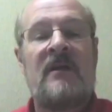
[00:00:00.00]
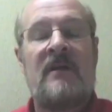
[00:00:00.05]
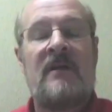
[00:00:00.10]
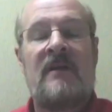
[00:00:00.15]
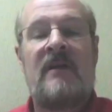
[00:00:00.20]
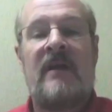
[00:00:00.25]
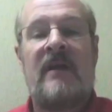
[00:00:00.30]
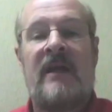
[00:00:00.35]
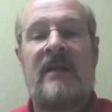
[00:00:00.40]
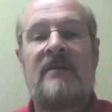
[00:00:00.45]

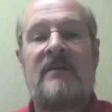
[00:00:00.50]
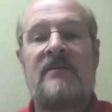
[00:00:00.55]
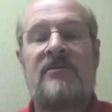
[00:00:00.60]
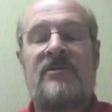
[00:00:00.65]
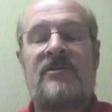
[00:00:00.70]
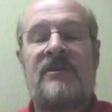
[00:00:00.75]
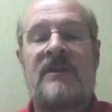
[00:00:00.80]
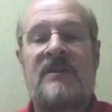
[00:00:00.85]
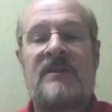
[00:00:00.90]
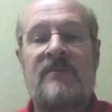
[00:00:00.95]
that
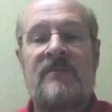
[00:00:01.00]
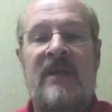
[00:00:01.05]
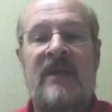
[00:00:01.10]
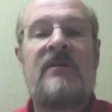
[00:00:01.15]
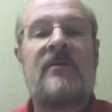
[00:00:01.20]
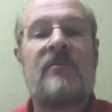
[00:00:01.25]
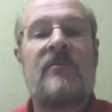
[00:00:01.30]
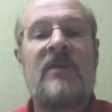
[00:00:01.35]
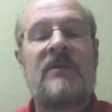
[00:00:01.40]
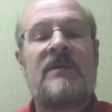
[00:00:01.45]
she's made
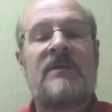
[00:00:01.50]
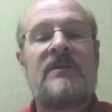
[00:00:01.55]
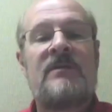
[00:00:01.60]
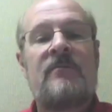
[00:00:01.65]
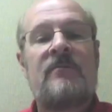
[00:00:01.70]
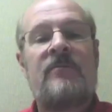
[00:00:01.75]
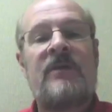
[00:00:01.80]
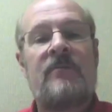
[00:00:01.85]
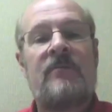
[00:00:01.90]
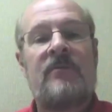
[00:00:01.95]
commitments
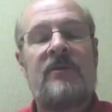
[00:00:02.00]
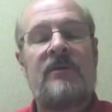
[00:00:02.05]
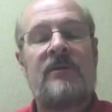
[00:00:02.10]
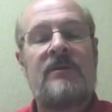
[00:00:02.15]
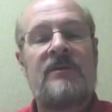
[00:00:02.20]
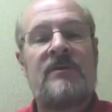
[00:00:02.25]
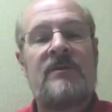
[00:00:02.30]
to people